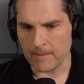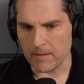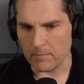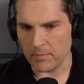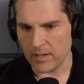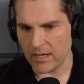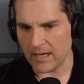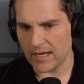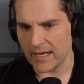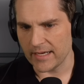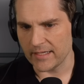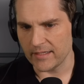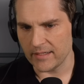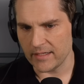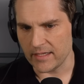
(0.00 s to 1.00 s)
the
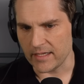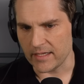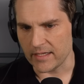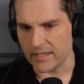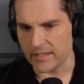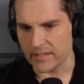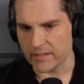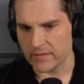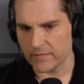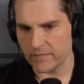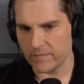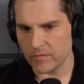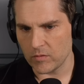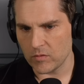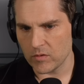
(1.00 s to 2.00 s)
pot is
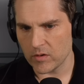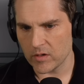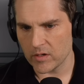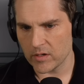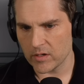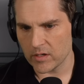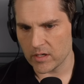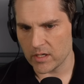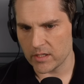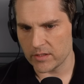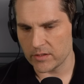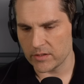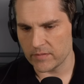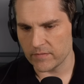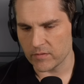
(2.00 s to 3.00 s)

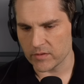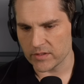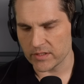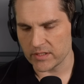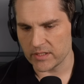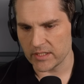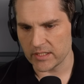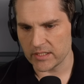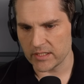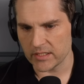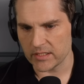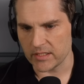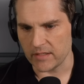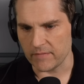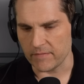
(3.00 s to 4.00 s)
400,
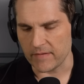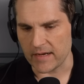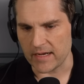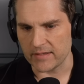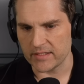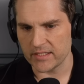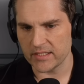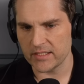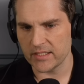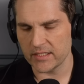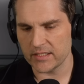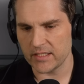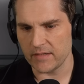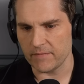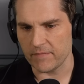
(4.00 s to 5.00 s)
665,
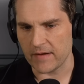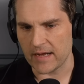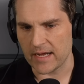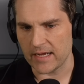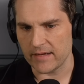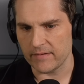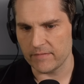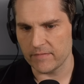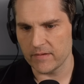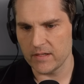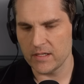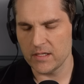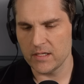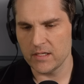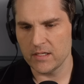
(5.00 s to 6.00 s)
665,
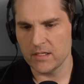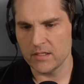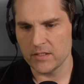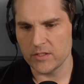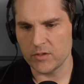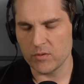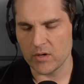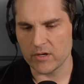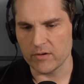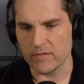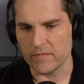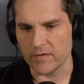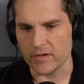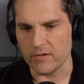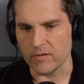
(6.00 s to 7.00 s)

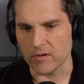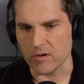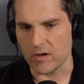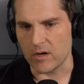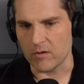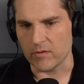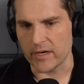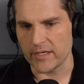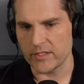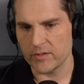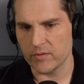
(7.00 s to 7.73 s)
200 for you to call, right?